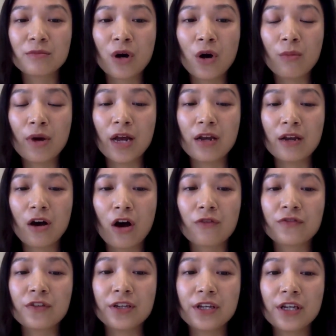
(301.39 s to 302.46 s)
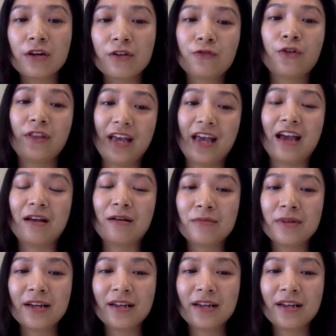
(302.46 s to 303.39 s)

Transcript: moment of the year for them.